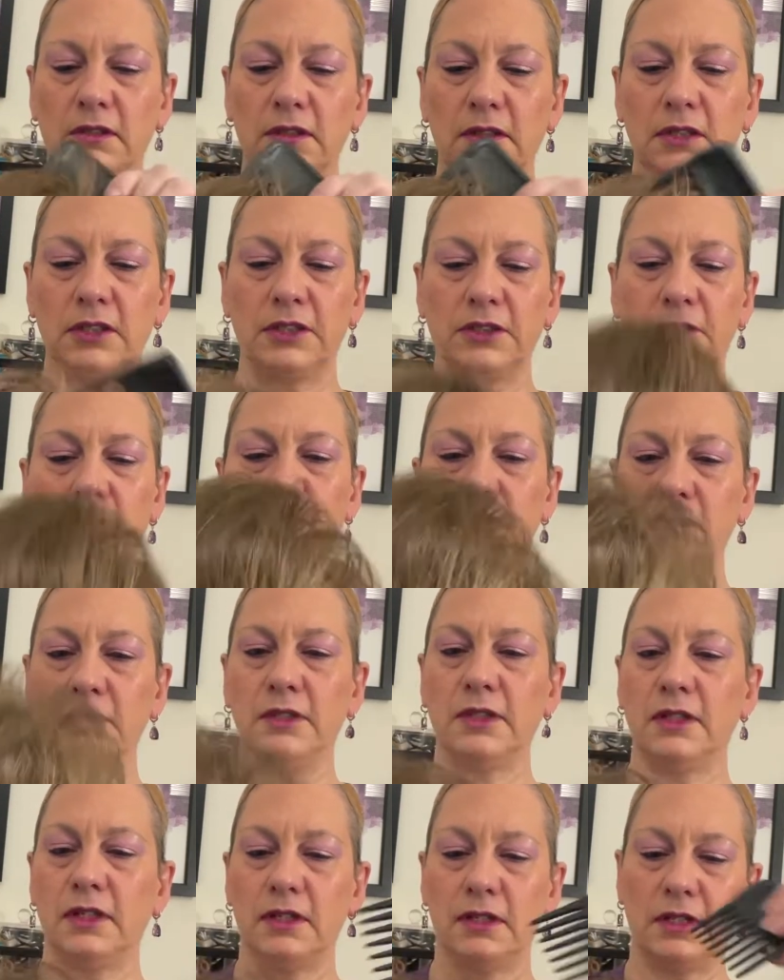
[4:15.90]
you know,
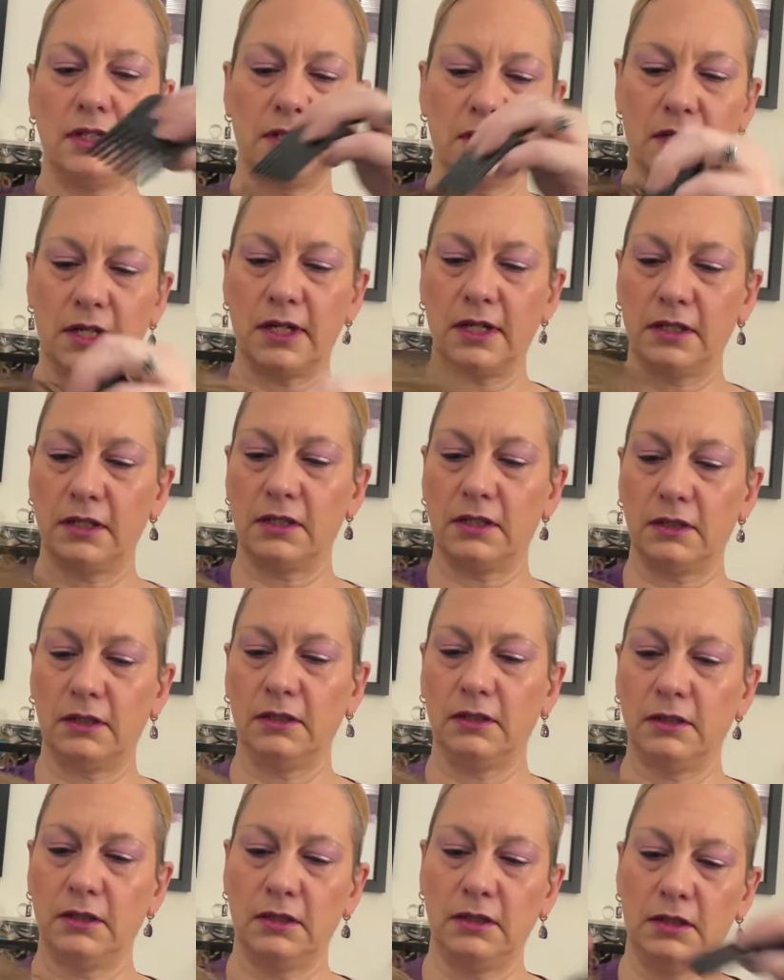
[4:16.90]
and then kind of
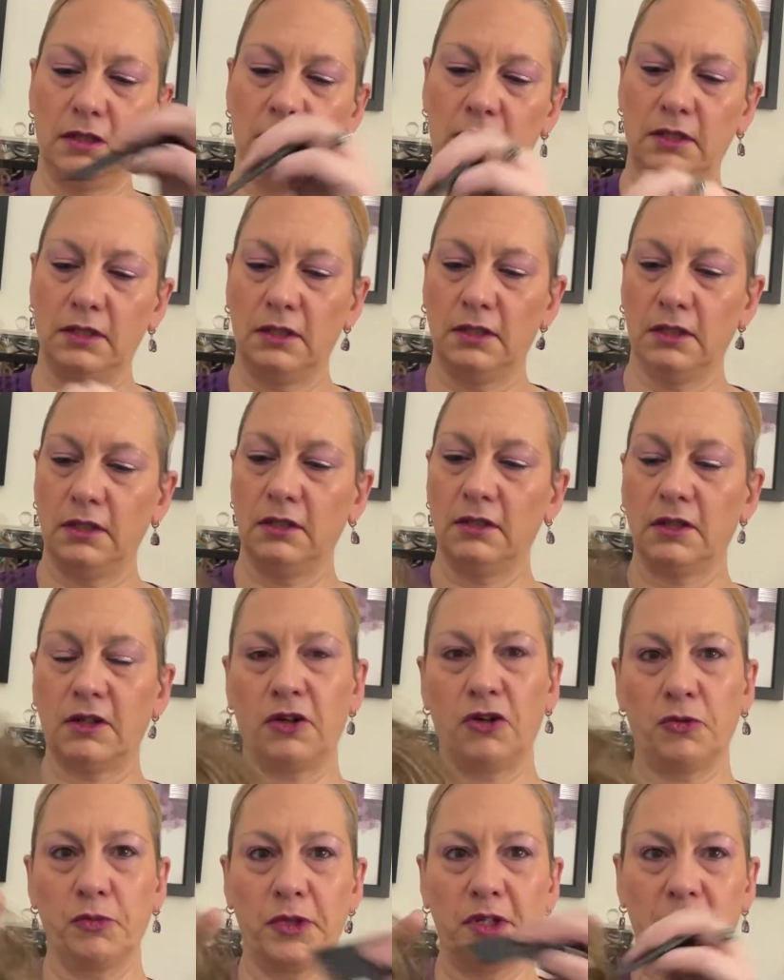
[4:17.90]

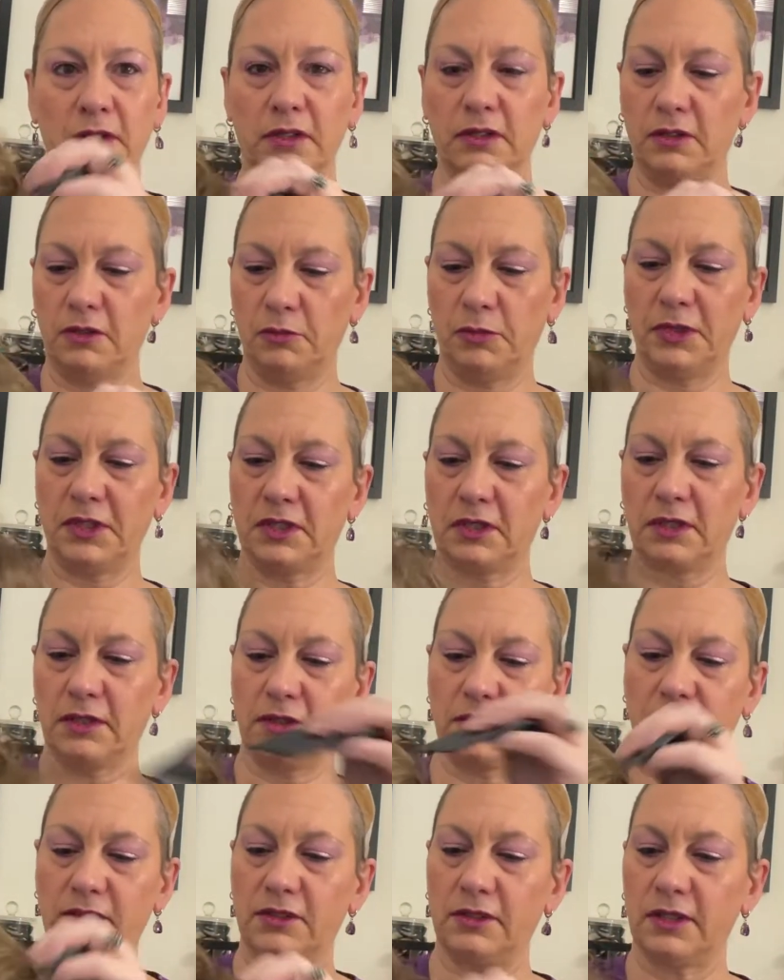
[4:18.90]
comb it a little bit to
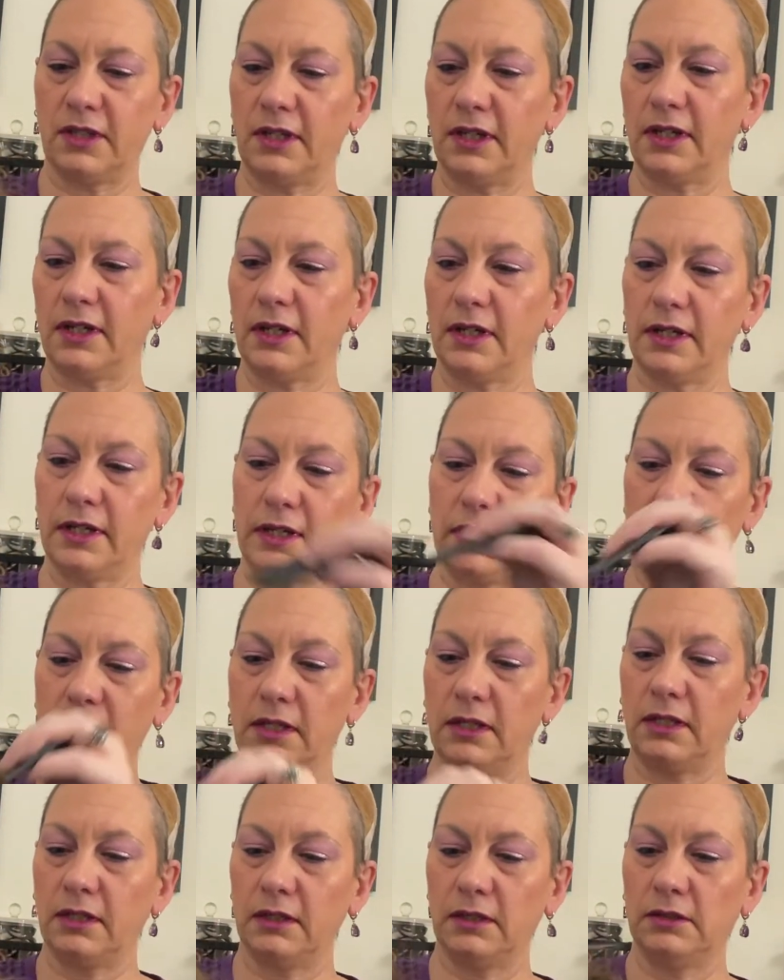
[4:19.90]
the side
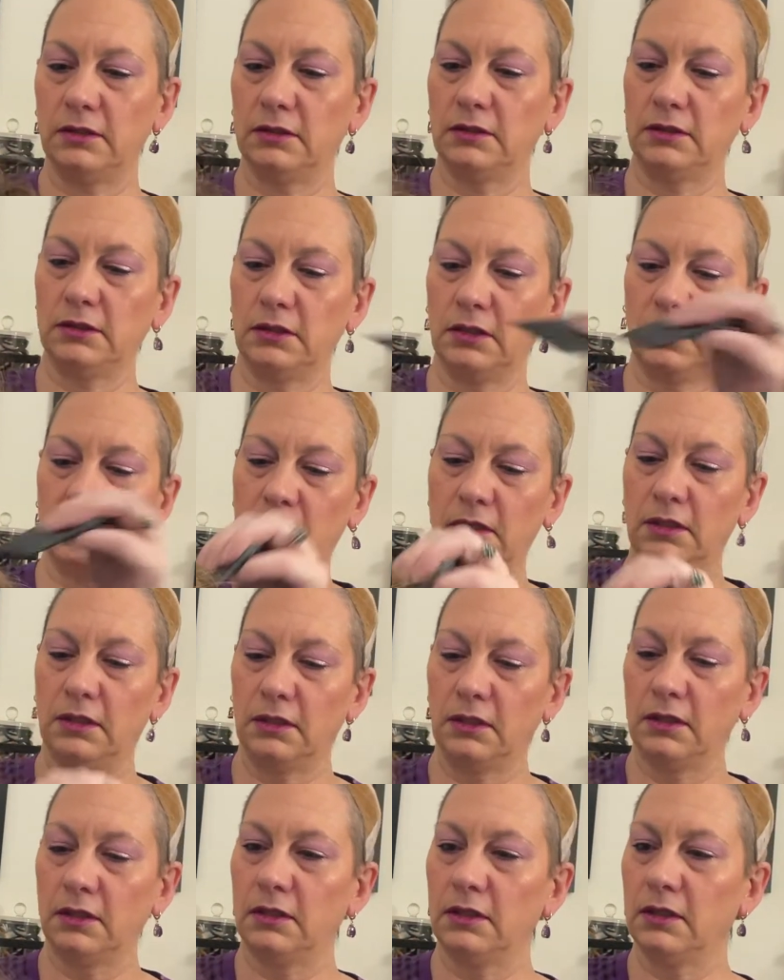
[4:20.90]

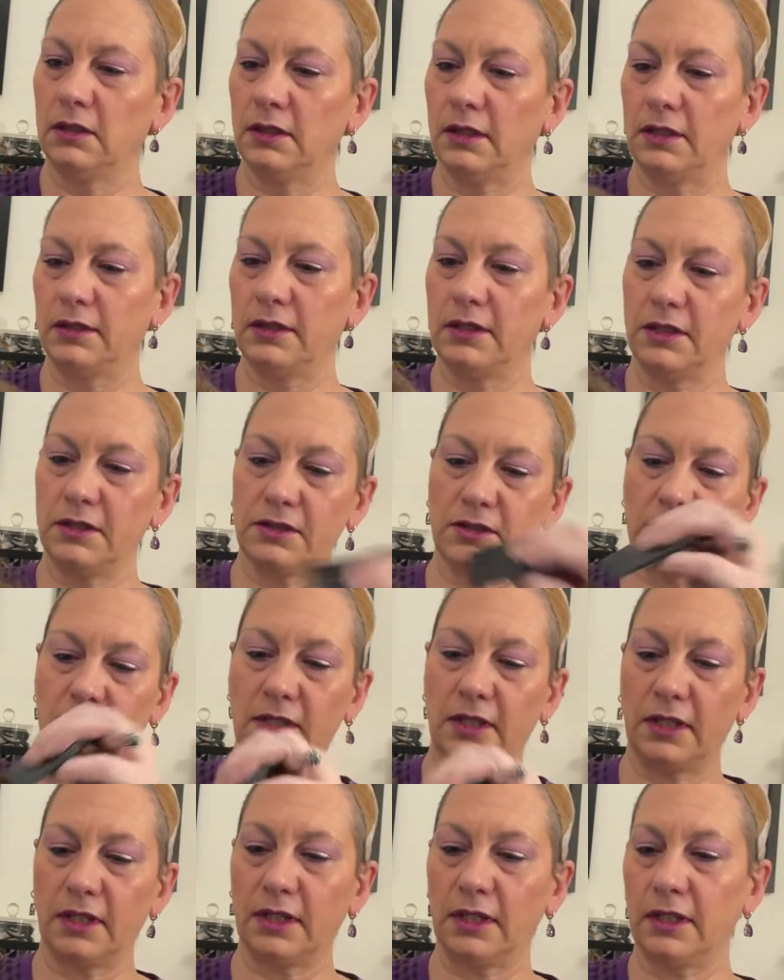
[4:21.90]
and this
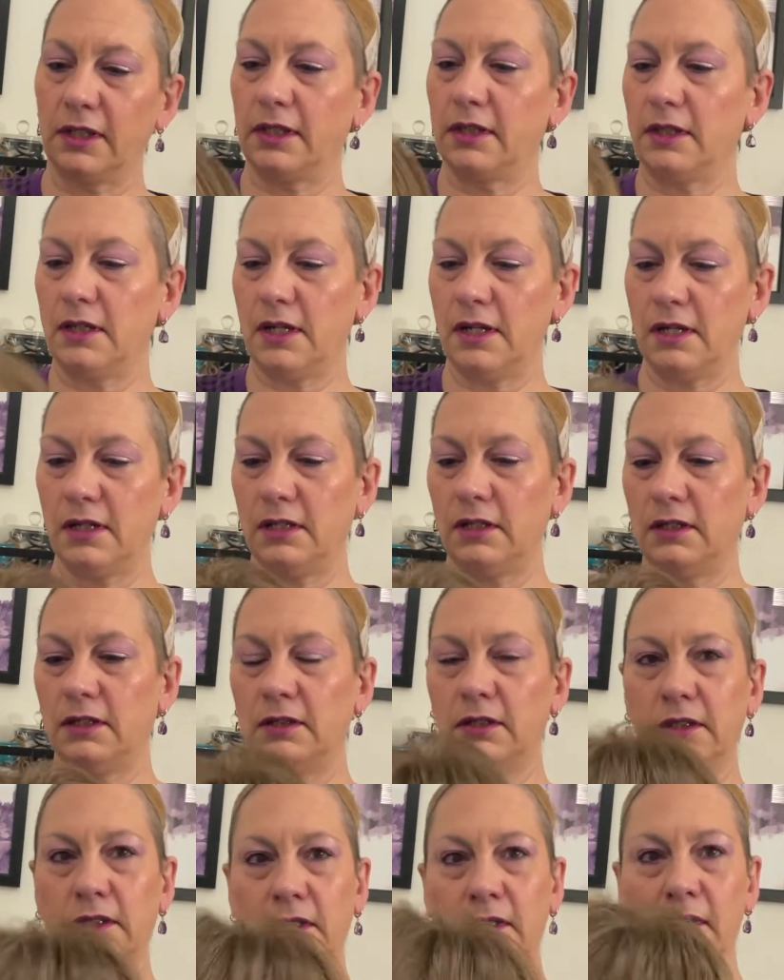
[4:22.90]
side,
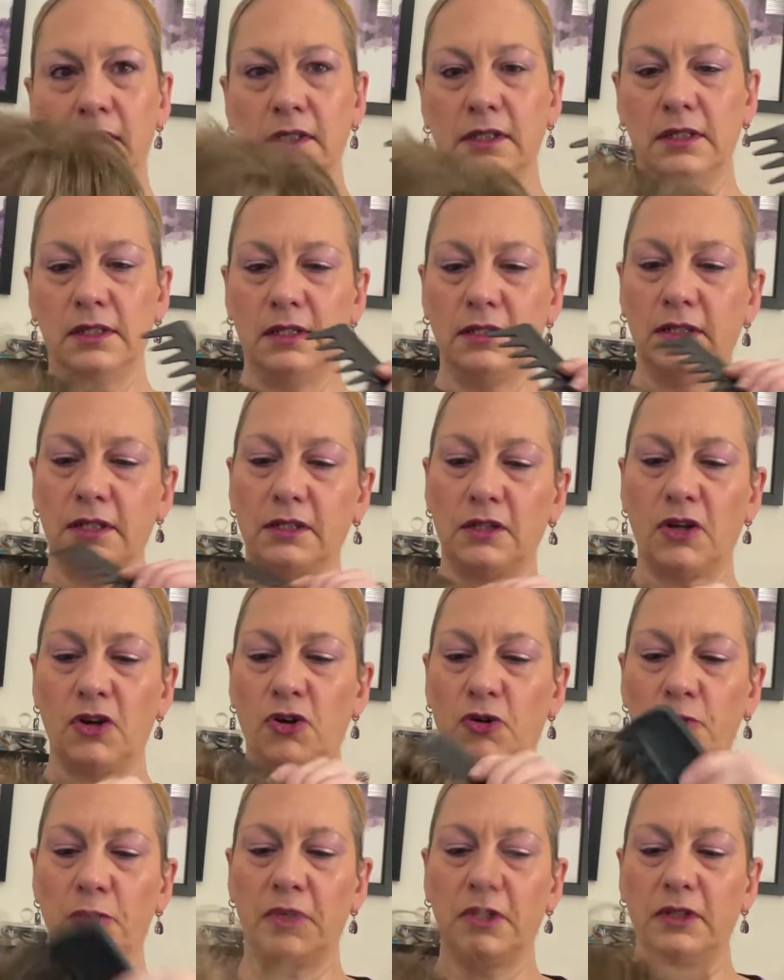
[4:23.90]
and then
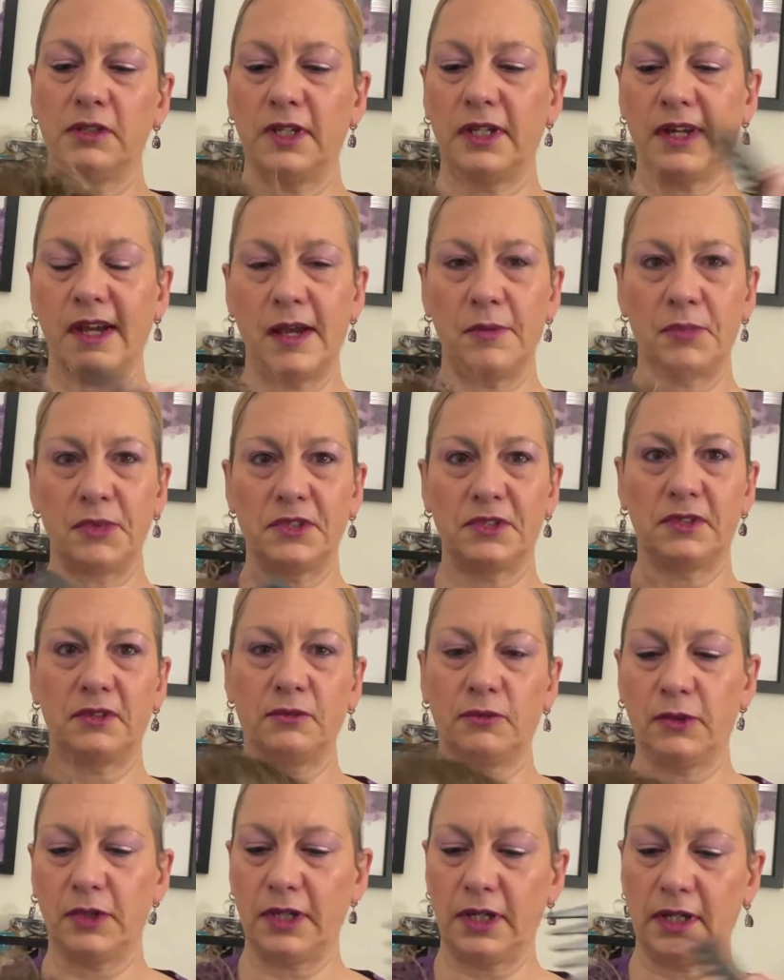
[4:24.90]
comb it the opposite
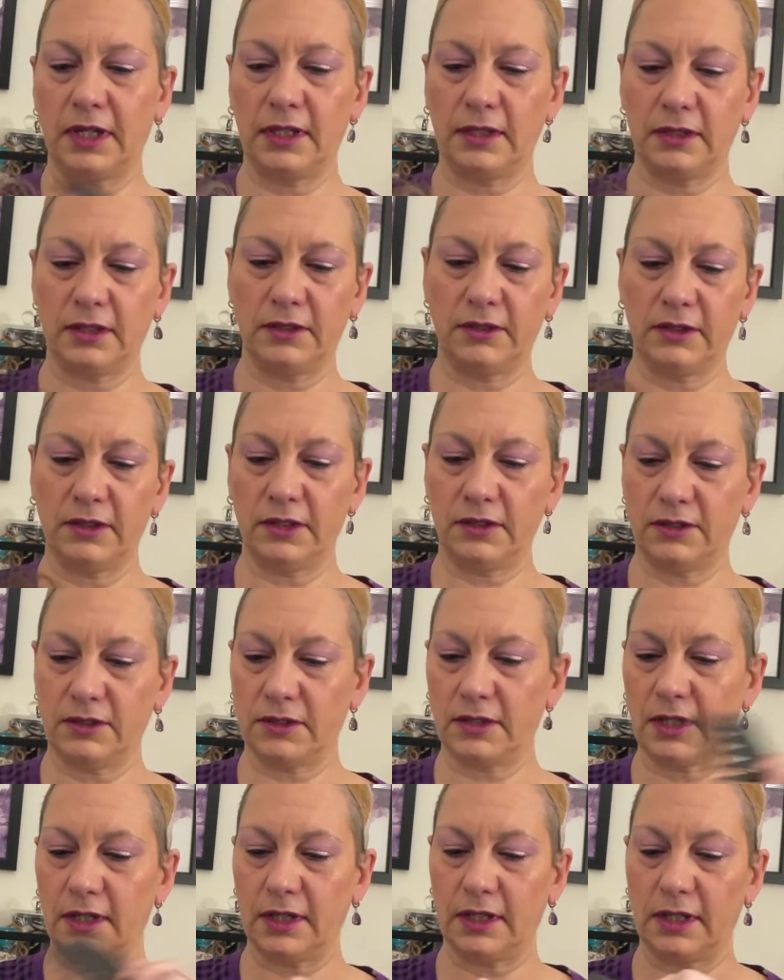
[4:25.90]
way to this
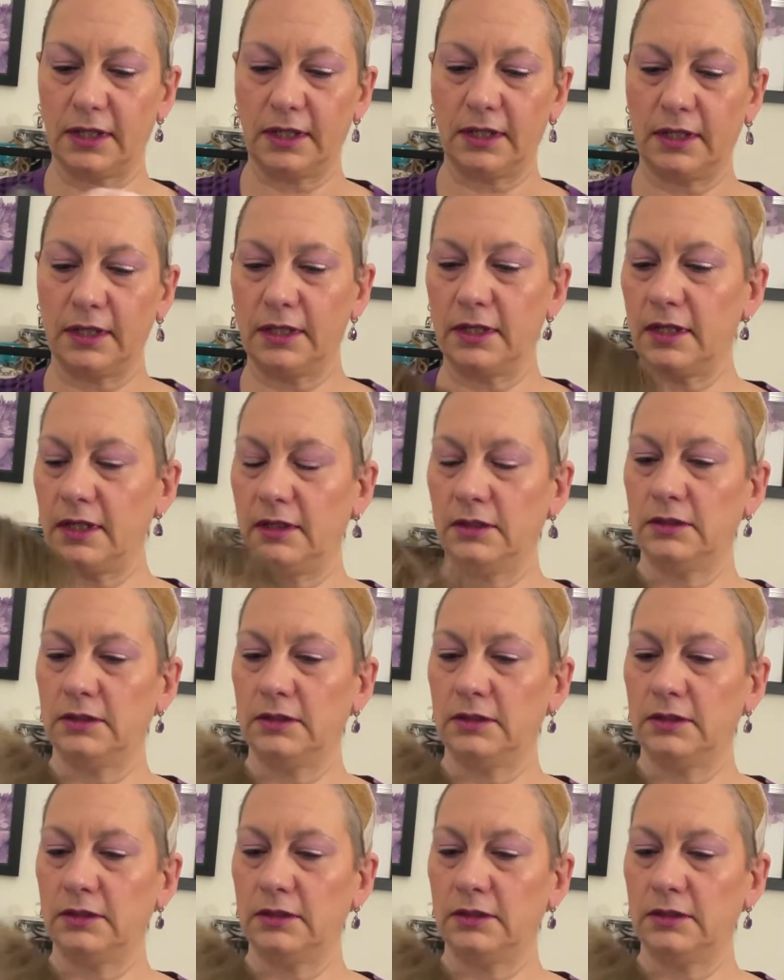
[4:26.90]
side.